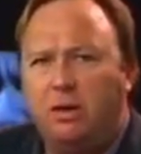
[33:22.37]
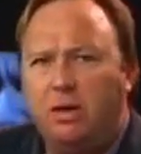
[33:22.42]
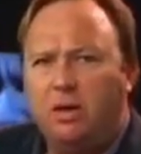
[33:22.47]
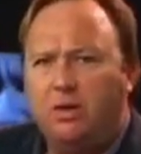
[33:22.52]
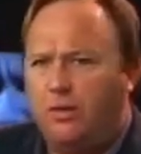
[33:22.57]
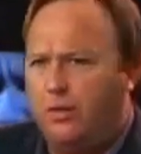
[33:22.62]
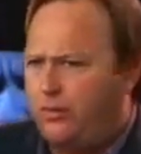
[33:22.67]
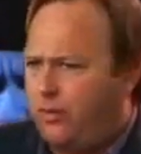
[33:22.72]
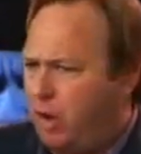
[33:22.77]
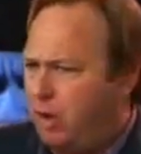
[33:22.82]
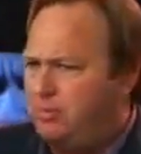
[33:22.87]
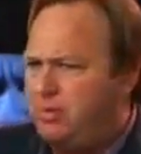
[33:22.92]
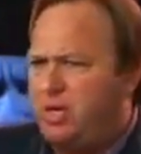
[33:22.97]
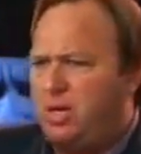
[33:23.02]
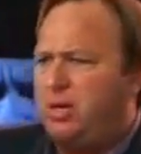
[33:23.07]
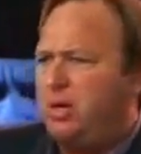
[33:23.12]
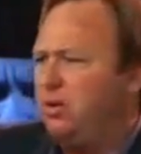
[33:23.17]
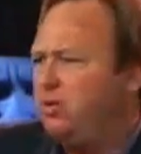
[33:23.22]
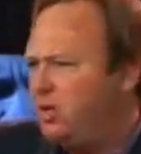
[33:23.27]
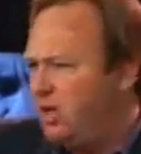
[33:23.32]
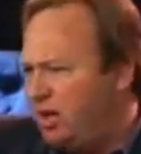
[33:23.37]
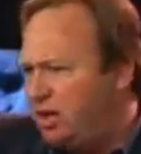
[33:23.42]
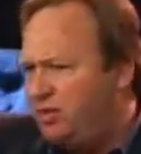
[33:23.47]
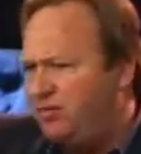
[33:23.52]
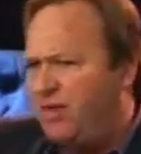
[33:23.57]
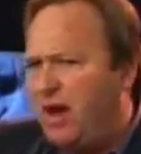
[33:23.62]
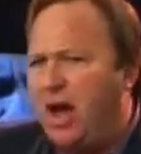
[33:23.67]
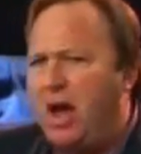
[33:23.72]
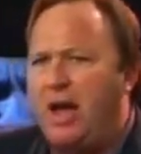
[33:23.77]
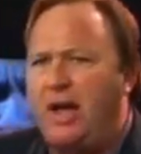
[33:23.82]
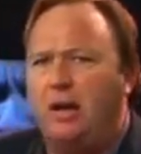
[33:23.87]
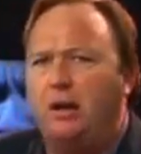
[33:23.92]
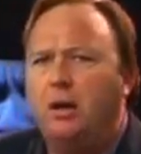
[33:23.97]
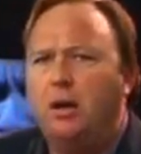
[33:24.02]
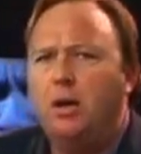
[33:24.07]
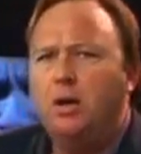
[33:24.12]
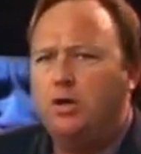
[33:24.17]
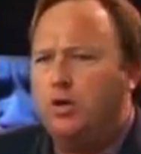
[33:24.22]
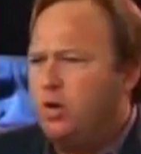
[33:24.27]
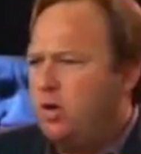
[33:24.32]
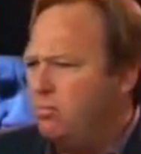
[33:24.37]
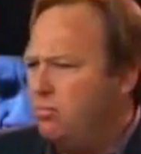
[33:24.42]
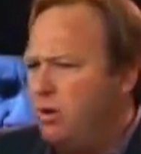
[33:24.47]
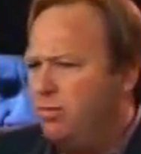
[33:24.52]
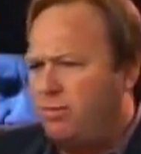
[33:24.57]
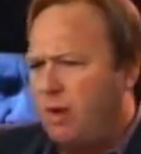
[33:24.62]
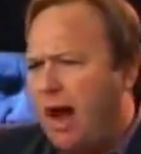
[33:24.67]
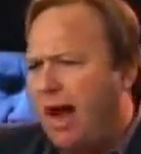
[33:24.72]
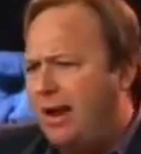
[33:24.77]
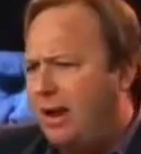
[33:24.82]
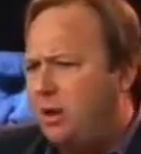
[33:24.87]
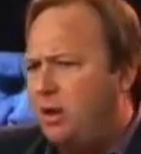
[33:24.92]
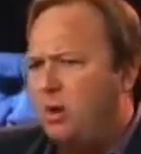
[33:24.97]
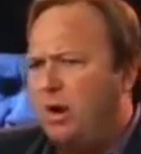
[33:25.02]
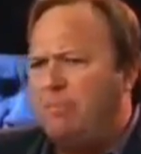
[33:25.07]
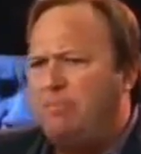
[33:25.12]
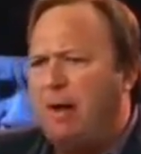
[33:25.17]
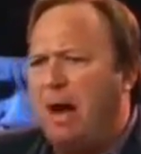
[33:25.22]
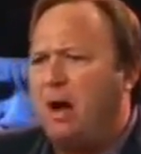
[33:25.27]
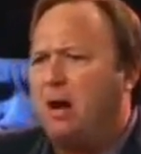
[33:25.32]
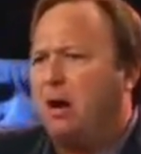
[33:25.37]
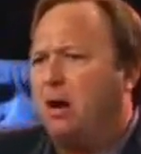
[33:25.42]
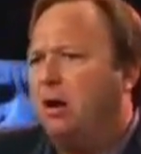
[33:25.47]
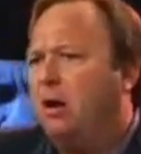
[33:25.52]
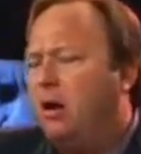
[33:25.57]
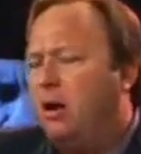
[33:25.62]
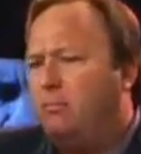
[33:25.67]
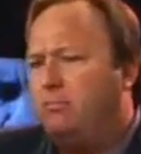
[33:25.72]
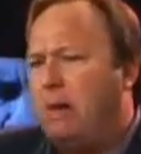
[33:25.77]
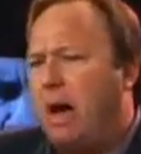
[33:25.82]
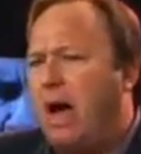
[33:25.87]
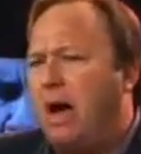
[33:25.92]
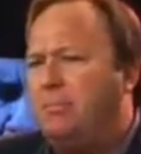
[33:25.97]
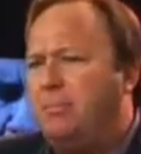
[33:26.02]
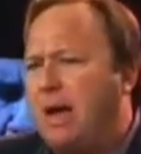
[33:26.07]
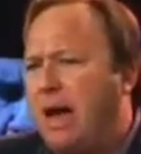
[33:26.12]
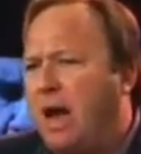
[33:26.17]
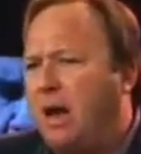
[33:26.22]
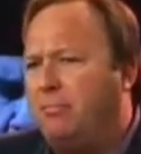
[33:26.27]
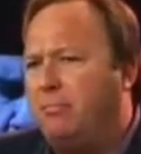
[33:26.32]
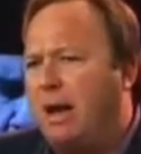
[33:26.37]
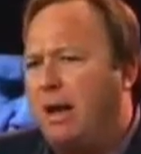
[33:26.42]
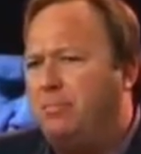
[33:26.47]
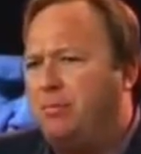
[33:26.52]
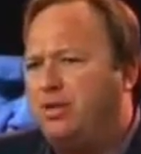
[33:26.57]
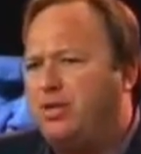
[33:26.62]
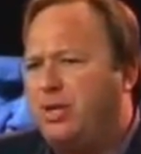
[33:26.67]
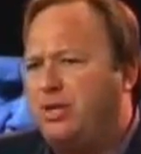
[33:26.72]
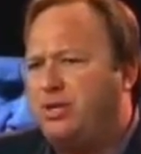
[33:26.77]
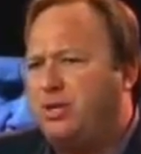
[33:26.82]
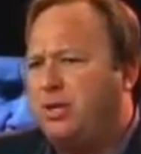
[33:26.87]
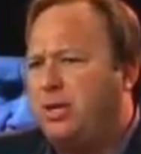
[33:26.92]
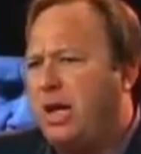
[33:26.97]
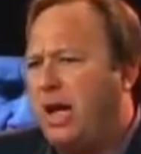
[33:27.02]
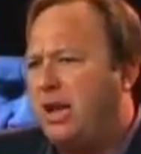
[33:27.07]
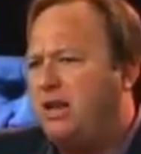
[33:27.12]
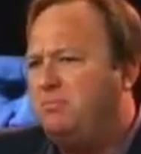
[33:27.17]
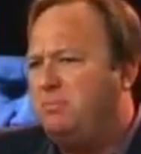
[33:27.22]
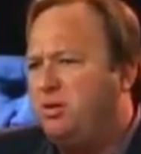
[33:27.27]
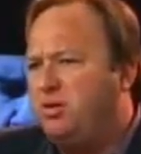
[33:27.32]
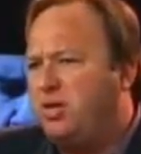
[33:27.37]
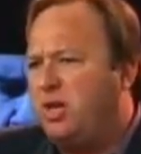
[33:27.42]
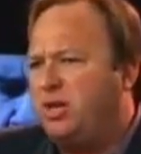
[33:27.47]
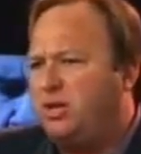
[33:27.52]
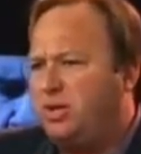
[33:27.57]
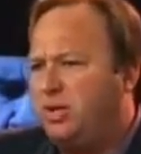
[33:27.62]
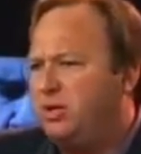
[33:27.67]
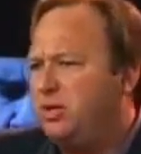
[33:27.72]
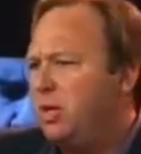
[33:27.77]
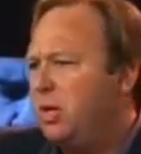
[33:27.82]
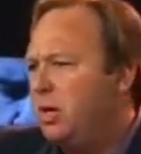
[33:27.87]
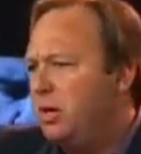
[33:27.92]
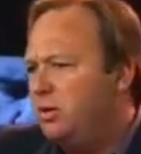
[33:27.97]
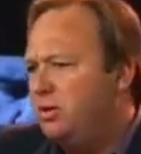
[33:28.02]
The troops can use it. It's fine. You can move right into a bunker bombed out by precision-guided munitions,